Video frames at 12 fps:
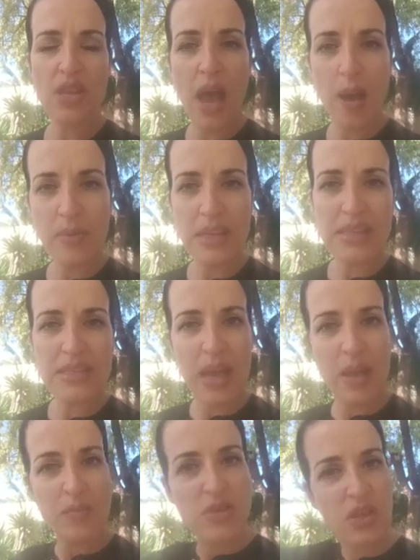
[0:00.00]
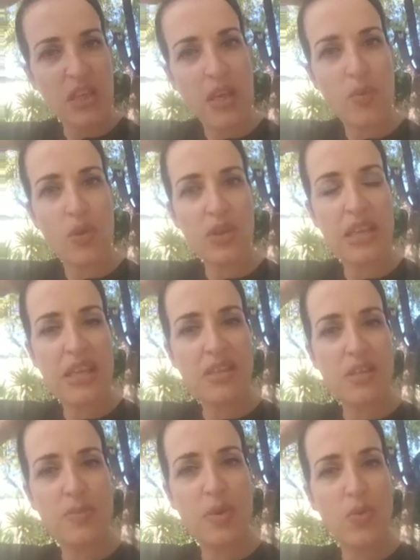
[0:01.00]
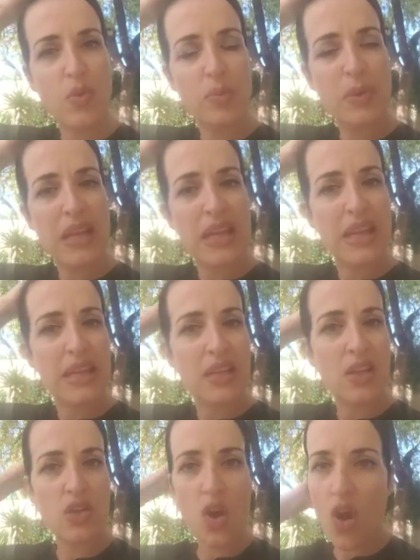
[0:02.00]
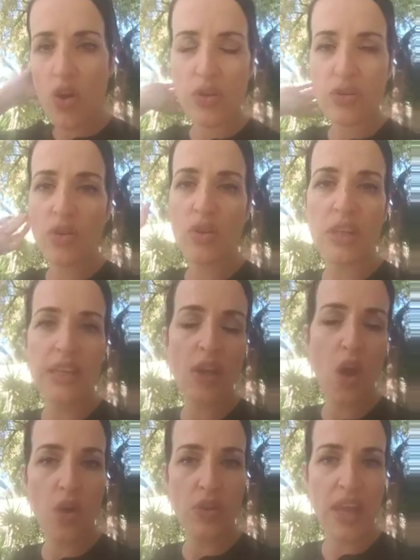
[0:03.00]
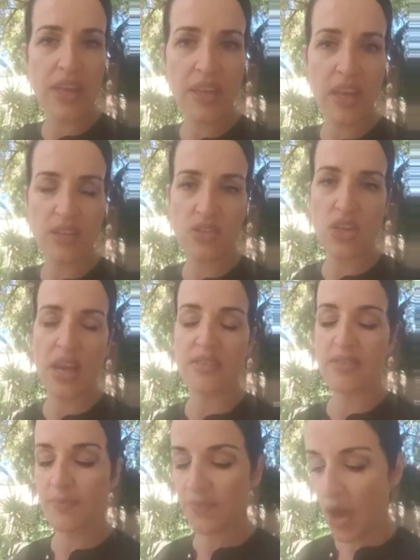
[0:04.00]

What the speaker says: How many times a keyword needs to be repeated in an article and all that kind of jazz.